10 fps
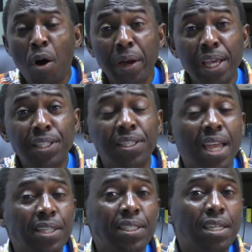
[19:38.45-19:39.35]

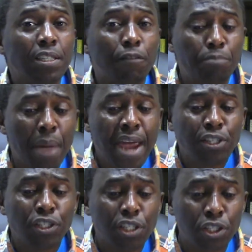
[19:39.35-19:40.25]
instances of men's
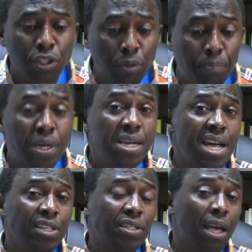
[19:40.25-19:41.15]

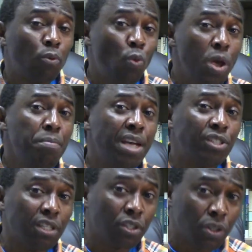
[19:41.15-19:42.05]
disobedience than women's
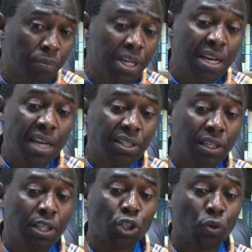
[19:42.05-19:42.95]
disobedience in
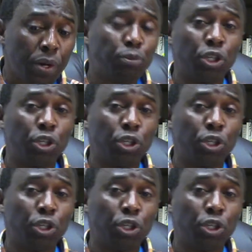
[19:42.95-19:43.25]
the scripture.